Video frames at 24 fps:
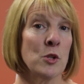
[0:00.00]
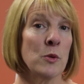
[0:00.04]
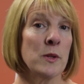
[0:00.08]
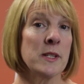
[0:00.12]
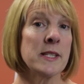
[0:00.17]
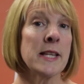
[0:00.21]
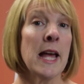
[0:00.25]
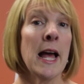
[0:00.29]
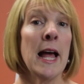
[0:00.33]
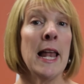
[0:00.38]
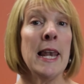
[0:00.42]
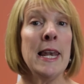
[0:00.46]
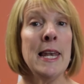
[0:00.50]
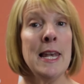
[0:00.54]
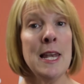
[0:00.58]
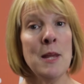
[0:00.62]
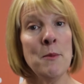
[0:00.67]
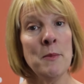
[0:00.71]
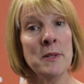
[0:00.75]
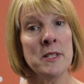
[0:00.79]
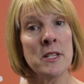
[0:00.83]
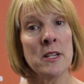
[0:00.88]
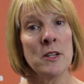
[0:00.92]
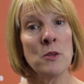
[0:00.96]
as
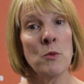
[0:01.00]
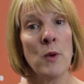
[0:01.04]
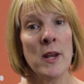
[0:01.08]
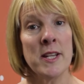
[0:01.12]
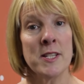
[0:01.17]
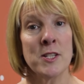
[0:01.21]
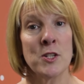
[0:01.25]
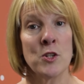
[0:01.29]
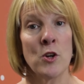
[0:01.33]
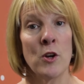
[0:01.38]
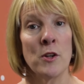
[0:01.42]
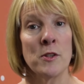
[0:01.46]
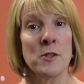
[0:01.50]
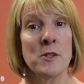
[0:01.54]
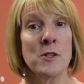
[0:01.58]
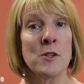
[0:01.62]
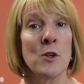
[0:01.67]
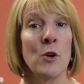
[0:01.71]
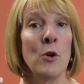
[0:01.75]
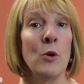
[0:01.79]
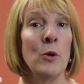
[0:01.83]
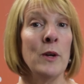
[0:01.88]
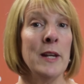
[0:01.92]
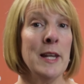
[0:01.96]
limited restaurants
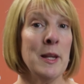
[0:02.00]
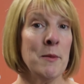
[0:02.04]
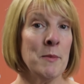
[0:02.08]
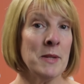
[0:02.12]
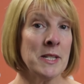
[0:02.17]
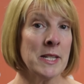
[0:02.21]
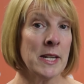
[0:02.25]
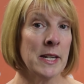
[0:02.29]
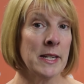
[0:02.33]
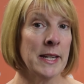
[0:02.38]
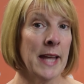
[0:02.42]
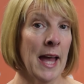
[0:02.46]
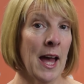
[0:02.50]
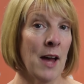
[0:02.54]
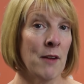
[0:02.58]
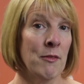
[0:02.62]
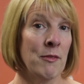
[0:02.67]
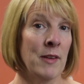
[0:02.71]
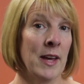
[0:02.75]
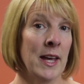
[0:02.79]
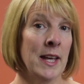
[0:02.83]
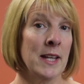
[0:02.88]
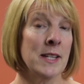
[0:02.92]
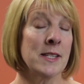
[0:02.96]
or limited
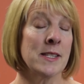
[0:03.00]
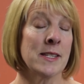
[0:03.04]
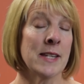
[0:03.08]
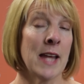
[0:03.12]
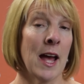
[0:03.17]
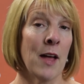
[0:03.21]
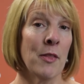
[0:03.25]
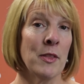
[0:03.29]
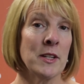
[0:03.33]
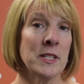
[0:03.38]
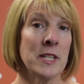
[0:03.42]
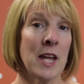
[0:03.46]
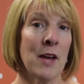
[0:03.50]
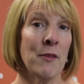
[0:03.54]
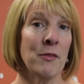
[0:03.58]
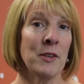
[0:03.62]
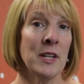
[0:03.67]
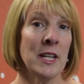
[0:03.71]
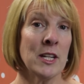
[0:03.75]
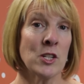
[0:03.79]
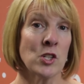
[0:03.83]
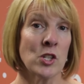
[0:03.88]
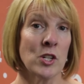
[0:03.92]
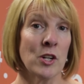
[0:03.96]
cafes. Now, the
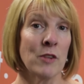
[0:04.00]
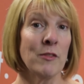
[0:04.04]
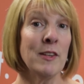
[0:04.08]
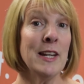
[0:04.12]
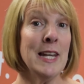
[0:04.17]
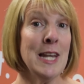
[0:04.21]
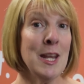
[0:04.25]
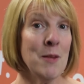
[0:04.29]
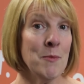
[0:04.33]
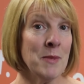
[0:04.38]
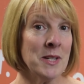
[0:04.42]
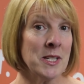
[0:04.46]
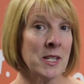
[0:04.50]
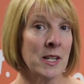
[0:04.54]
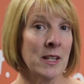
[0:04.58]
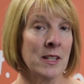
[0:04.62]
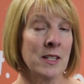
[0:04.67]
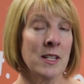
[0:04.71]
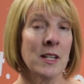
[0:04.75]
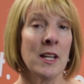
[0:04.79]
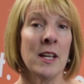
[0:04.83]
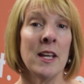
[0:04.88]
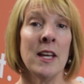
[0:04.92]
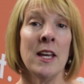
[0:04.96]
definition of
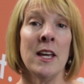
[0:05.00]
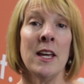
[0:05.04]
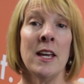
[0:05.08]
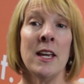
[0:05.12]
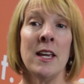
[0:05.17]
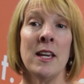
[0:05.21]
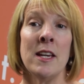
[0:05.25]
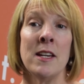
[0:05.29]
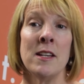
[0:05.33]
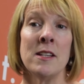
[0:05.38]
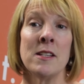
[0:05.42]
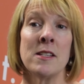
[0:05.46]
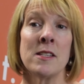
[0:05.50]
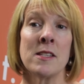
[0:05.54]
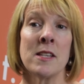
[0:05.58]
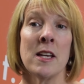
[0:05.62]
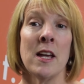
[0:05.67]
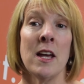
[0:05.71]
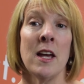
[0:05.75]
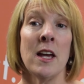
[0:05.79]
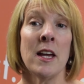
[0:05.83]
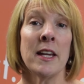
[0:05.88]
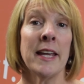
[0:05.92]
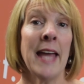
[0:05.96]
limited is
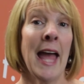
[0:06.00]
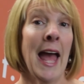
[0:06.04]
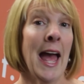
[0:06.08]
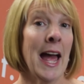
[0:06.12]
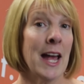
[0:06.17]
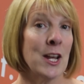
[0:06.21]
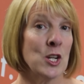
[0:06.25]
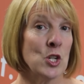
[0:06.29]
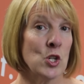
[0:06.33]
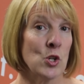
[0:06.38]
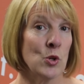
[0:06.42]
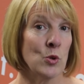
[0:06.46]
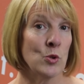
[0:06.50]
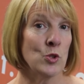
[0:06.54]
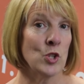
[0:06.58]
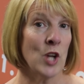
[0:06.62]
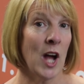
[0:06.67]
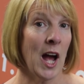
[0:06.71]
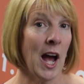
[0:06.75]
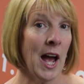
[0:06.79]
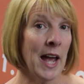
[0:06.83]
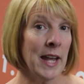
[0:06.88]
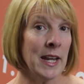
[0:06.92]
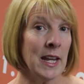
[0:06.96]
casual
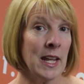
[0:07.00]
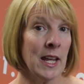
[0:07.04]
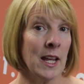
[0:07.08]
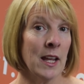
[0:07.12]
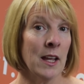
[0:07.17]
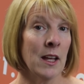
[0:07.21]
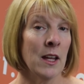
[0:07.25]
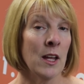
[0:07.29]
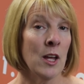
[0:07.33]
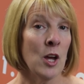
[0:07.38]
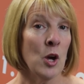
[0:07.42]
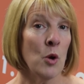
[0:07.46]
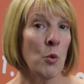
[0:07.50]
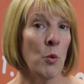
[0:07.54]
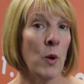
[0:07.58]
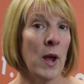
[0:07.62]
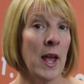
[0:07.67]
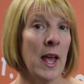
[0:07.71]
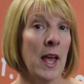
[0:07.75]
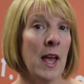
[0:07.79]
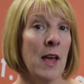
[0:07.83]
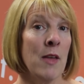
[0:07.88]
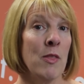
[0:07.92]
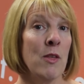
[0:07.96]
dining
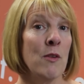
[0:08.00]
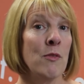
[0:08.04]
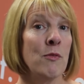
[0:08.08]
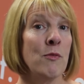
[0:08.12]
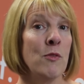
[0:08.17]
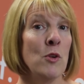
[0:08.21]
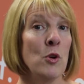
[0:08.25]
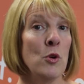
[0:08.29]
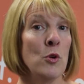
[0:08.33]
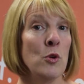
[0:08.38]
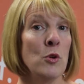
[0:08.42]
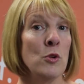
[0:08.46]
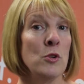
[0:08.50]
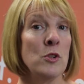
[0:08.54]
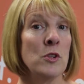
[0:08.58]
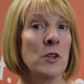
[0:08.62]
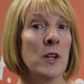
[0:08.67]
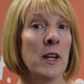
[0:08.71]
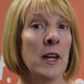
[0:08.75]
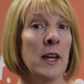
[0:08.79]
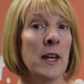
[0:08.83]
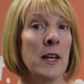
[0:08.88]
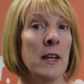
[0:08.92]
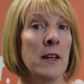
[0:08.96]
where the food
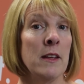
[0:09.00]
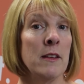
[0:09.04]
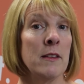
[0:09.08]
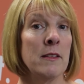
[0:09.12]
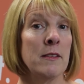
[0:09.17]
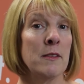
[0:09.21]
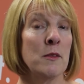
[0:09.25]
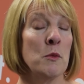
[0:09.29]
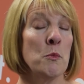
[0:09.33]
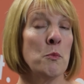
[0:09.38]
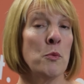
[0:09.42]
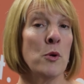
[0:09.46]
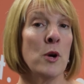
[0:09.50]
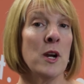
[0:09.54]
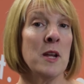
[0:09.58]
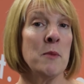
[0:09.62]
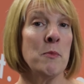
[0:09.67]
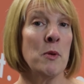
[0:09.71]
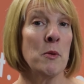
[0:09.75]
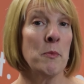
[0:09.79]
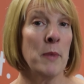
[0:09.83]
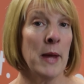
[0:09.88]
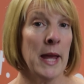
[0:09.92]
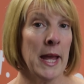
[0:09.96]
is
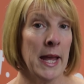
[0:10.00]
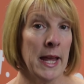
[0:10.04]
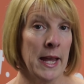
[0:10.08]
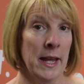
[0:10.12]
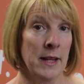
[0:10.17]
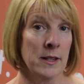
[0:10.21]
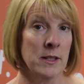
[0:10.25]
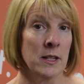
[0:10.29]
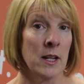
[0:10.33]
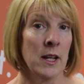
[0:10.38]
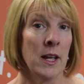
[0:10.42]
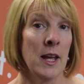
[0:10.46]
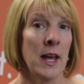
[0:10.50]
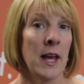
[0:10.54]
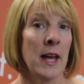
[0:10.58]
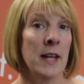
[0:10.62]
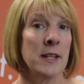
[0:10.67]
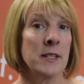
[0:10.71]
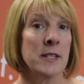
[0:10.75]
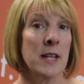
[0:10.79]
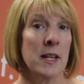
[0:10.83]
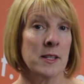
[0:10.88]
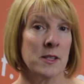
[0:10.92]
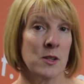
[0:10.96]
pre-prepared
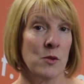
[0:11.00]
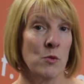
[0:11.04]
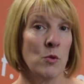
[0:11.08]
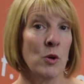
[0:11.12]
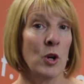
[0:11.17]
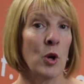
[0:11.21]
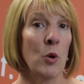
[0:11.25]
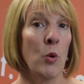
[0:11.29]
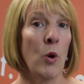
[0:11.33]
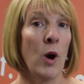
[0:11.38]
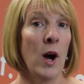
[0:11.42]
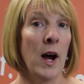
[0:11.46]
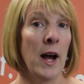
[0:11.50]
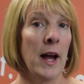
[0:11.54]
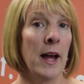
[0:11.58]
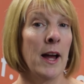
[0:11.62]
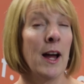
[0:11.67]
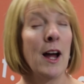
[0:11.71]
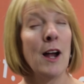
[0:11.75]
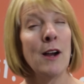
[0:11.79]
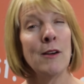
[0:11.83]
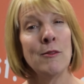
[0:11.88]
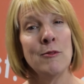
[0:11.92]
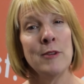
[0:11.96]
and doesn't
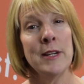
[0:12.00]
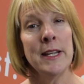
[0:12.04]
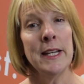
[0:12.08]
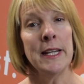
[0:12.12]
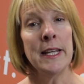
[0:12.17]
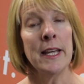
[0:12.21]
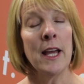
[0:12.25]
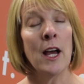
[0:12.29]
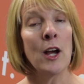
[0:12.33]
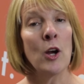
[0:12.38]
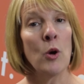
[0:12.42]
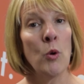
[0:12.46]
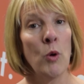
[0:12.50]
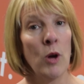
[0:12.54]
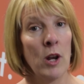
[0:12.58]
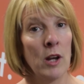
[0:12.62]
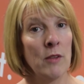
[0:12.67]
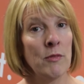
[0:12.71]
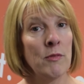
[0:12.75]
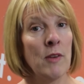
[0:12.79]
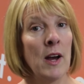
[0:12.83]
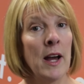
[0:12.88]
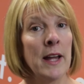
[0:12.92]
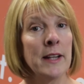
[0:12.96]
require really a
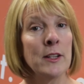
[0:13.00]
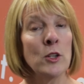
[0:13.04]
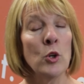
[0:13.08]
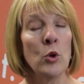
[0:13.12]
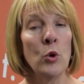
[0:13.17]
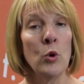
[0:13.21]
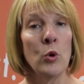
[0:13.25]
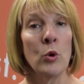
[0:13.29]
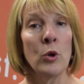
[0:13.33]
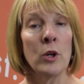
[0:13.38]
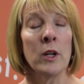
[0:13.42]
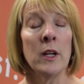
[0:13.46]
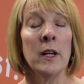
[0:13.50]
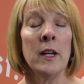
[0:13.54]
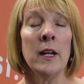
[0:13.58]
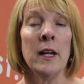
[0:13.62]
qualified cook,